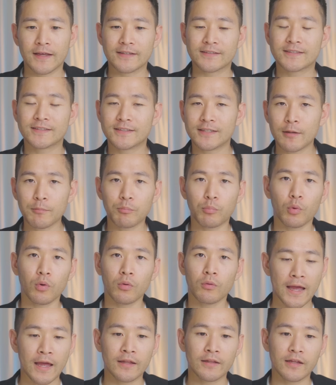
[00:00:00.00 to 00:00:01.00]
It's
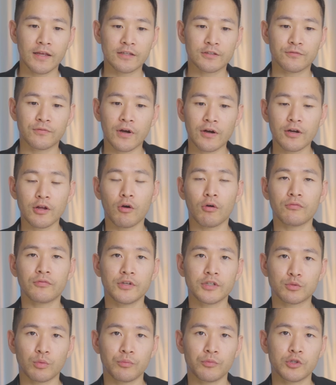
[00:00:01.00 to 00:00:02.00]
simple, and it's very
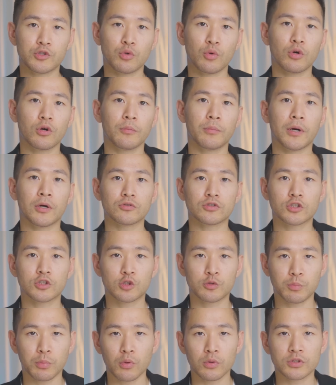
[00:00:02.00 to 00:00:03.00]
obvious when we talk about
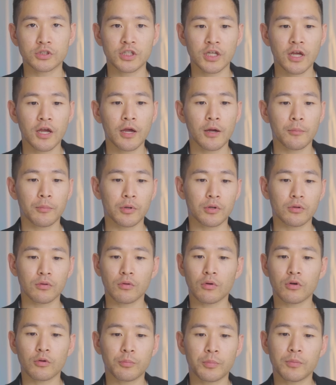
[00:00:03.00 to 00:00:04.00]
sports, but a
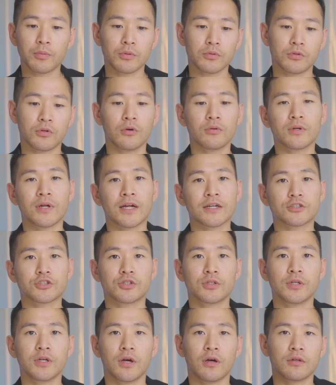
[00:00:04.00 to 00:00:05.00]
lot of people don't
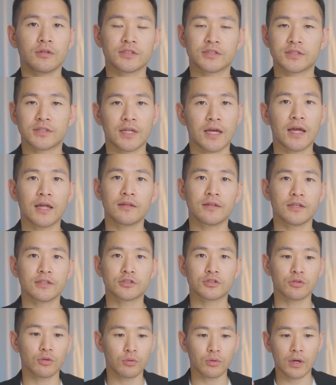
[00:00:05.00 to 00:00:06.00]
actually understand
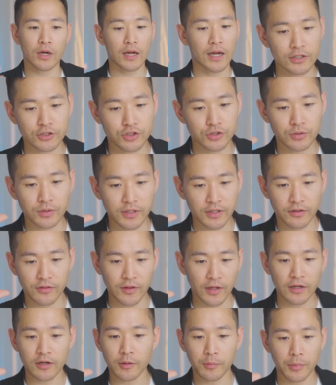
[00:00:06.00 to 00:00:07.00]
this. So actually
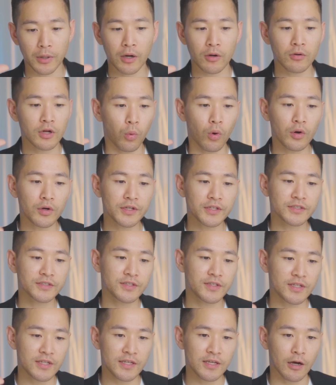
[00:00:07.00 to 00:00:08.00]
think about what is
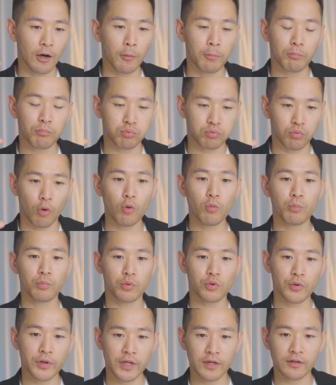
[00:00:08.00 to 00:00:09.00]
the
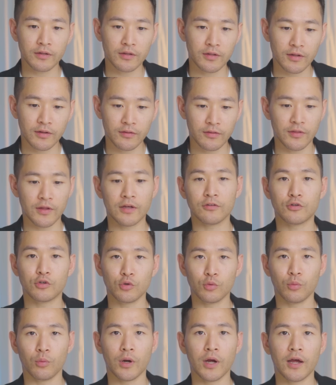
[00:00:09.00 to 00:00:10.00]
appropriate thing
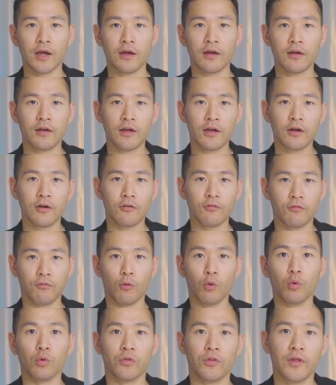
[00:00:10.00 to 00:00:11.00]
to wear
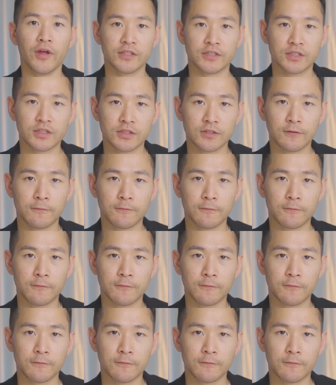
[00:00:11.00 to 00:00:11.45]
for this.